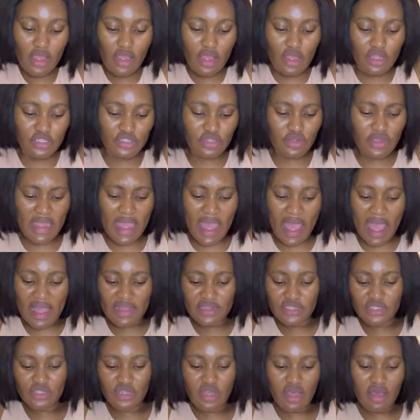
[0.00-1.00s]
So yeah,
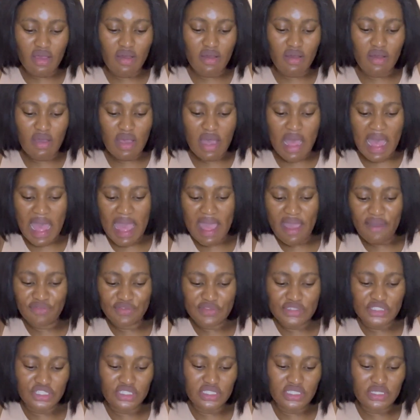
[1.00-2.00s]
so I've
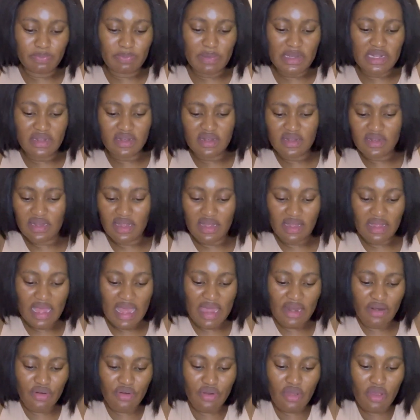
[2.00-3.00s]
just been, I
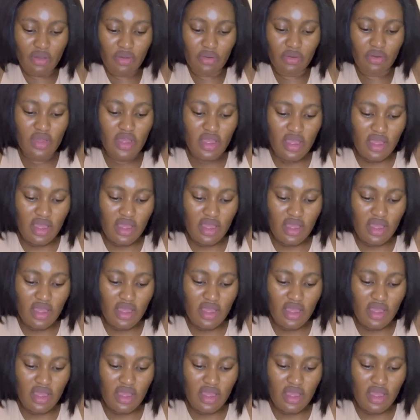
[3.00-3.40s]
don't know,